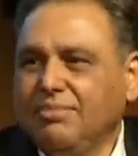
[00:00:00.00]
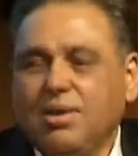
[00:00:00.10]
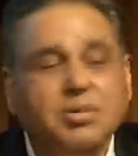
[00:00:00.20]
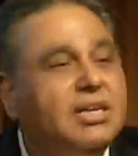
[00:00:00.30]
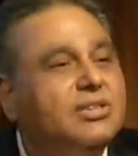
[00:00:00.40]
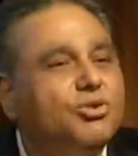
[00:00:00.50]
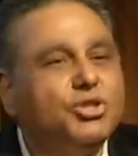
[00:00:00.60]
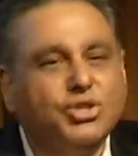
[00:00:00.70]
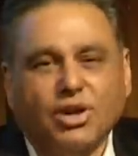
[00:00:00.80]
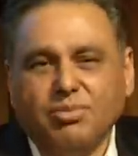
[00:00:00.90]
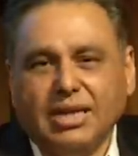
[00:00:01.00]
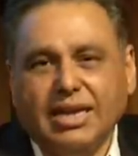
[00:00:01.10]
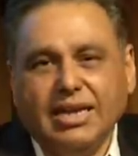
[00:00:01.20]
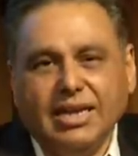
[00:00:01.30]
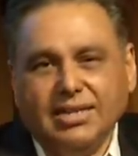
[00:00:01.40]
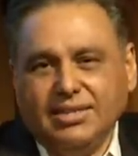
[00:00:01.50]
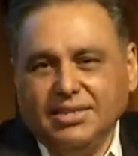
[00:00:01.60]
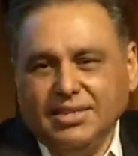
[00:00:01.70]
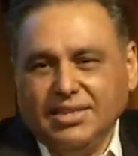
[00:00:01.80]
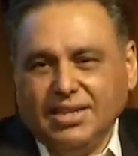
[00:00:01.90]
Maybe they're so sharp they're getting it,
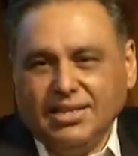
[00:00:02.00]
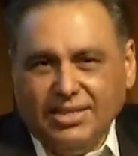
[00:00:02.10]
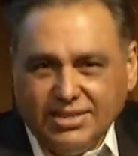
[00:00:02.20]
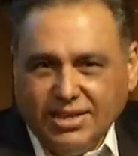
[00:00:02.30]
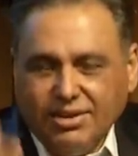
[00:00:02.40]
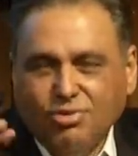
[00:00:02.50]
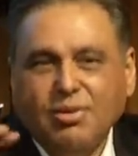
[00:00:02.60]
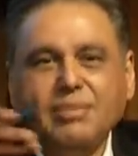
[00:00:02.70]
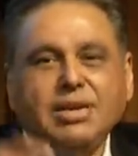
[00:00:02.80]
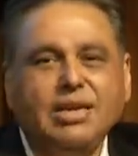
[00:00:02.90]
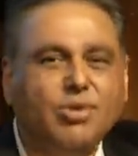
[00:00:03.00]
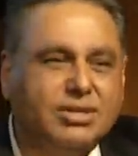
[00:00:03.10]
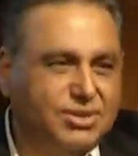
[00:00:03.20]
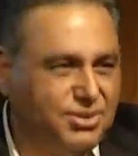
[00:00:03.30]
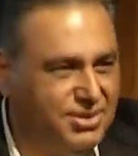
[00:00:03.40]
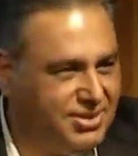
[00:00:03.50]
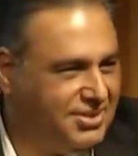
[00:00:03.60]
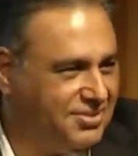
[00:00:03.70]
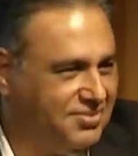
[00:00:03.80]
and this side of the room had many questions.